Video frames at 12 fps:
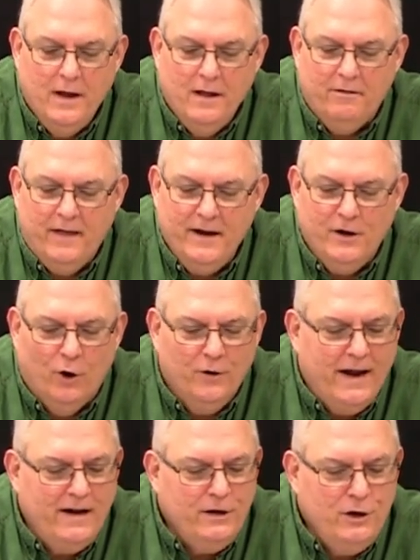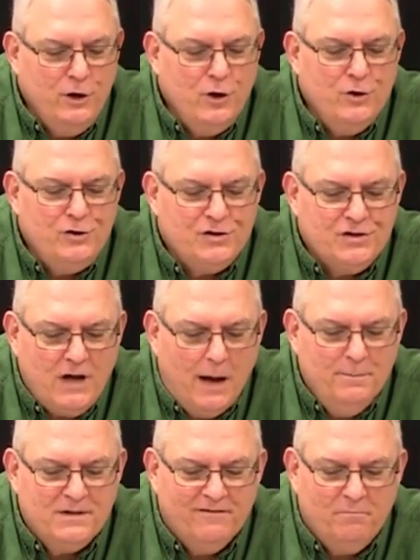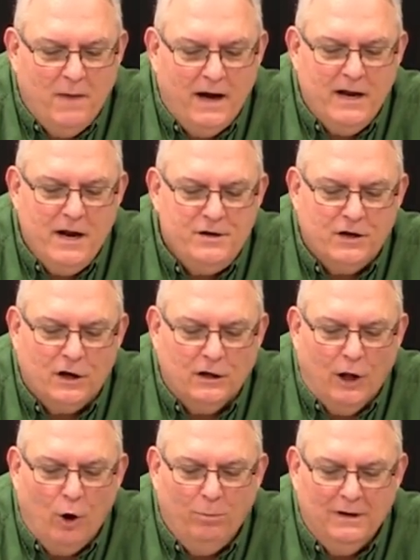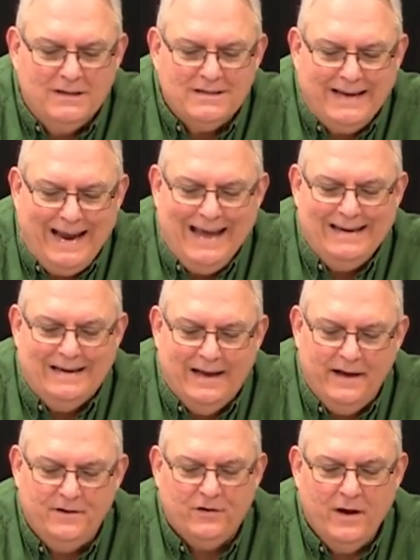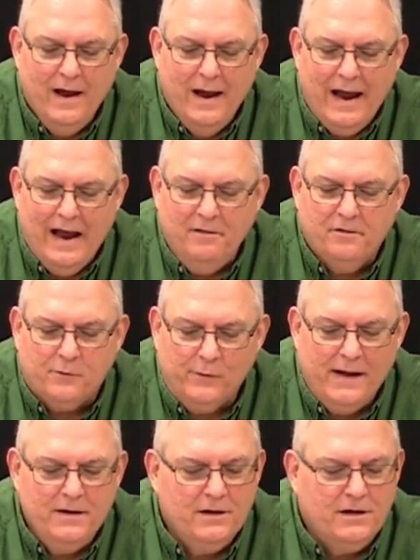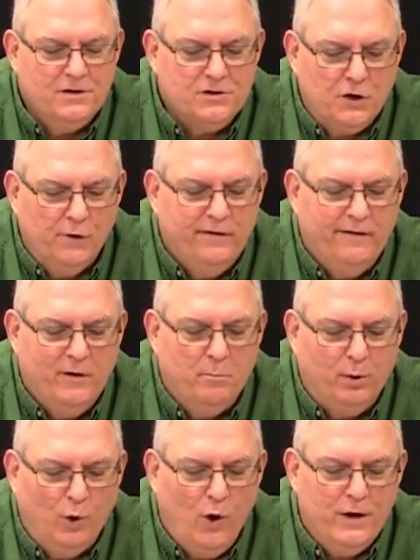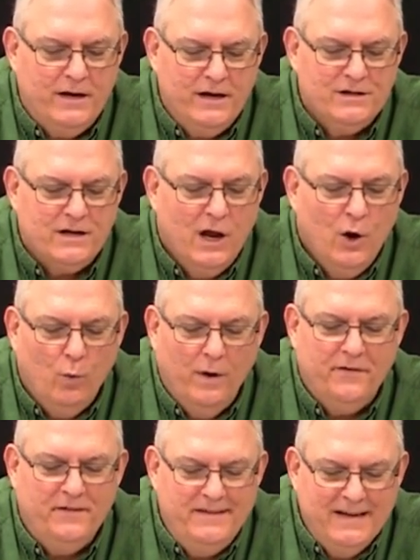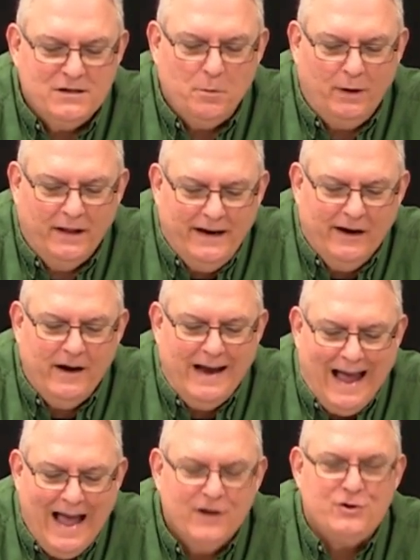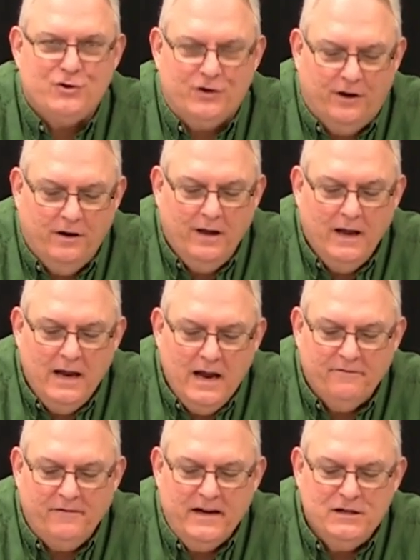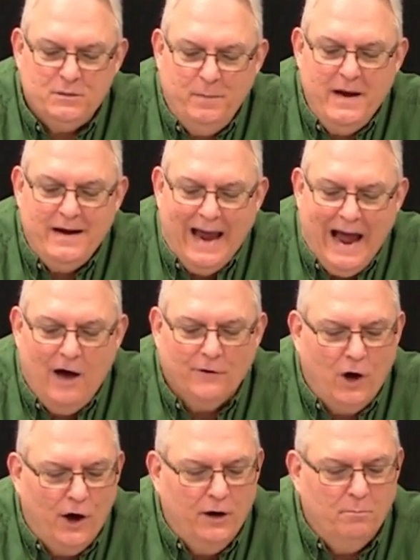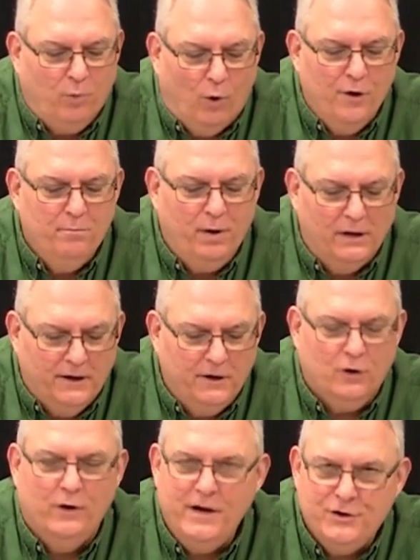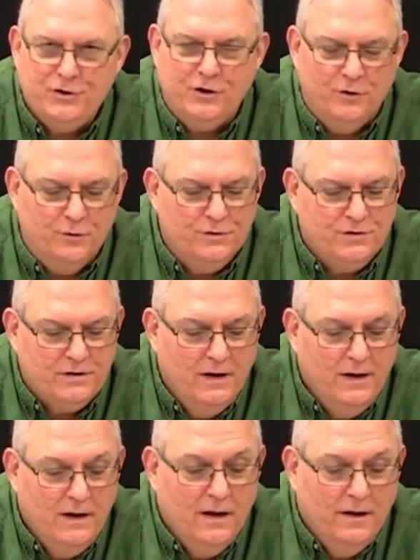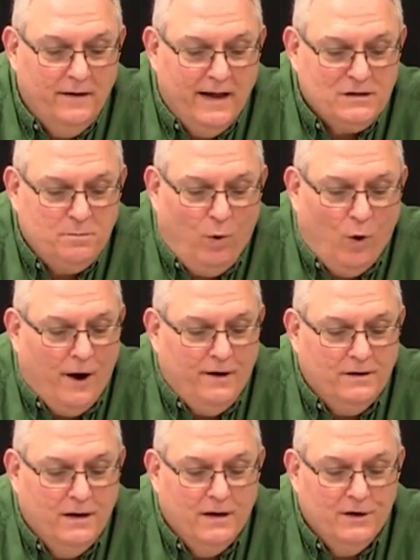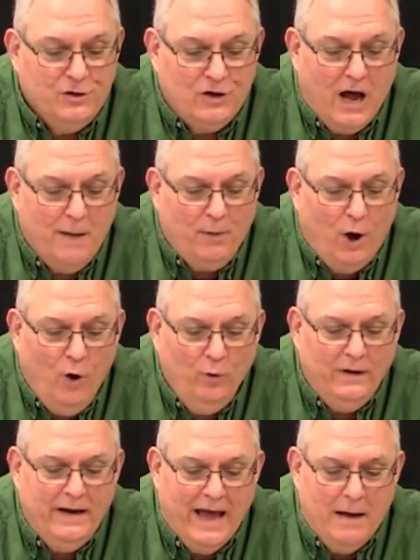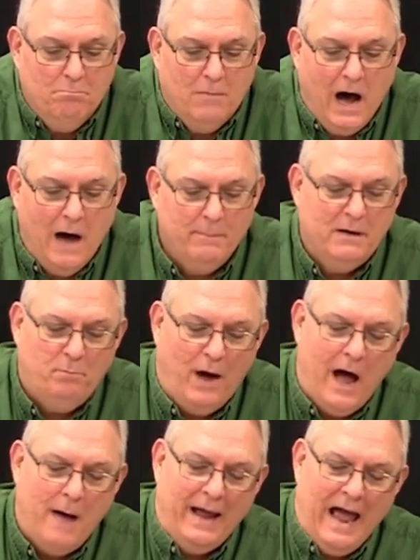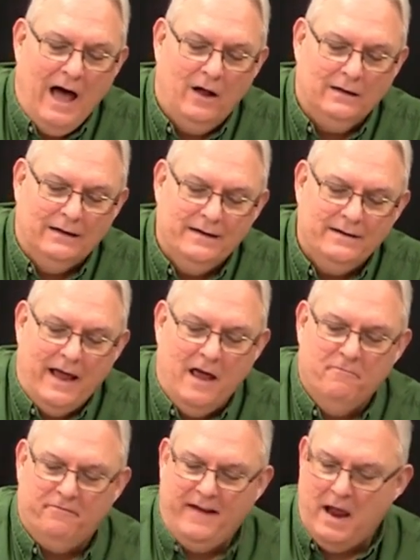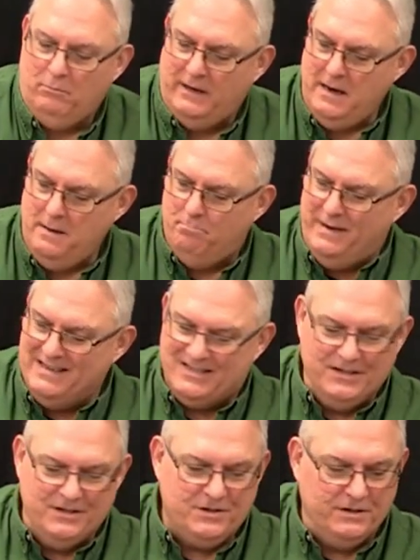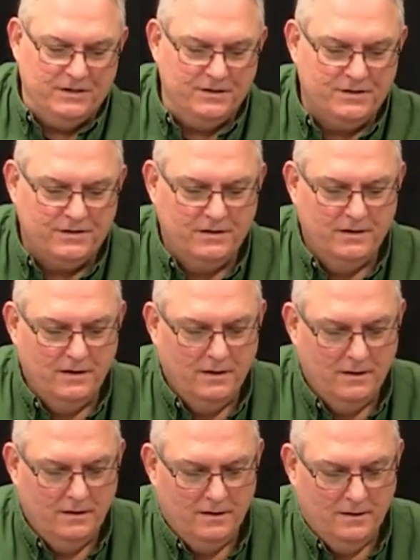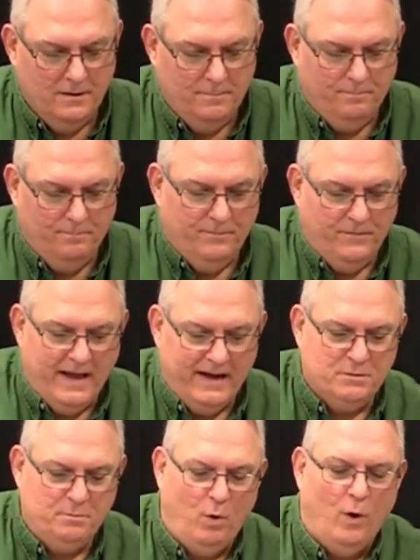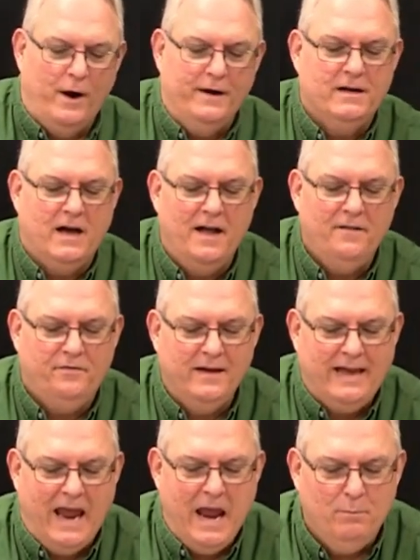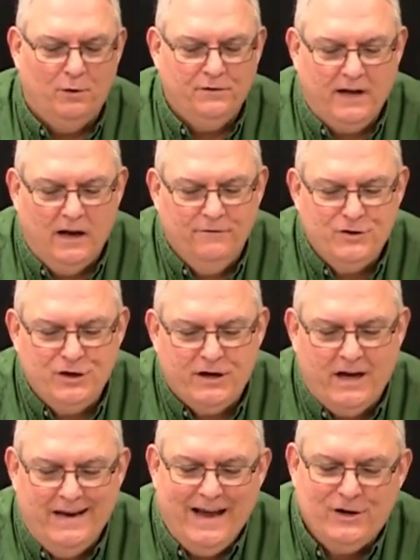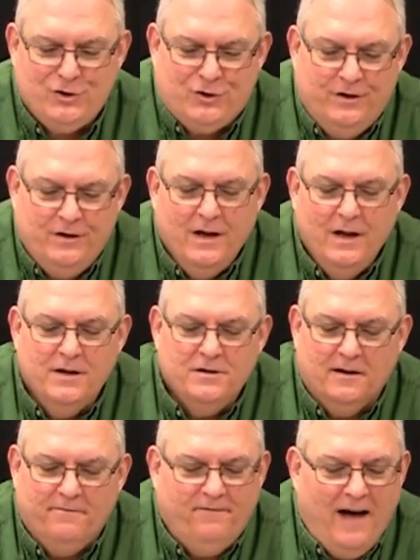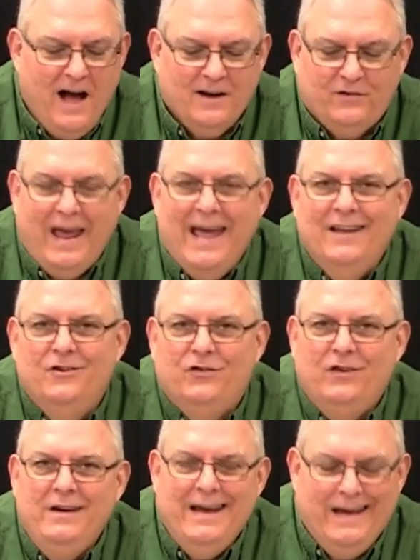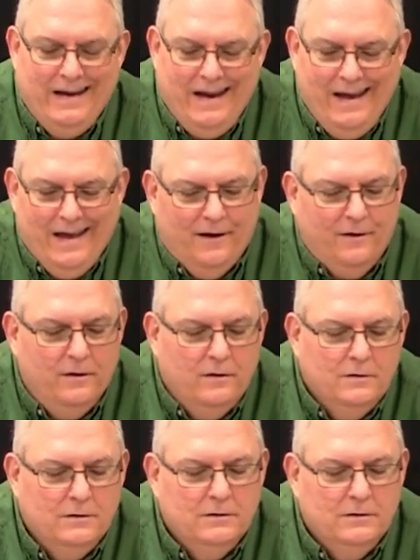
They donate huge sums of money to globalist candidates and threaten conservative employees with disciplinary action if they speak out on important political issues. Next point. Shop only at mom and pop outlet and family businesses. Let's support them. Next point cut the cable television connection to Fox and CNN. Oh, my.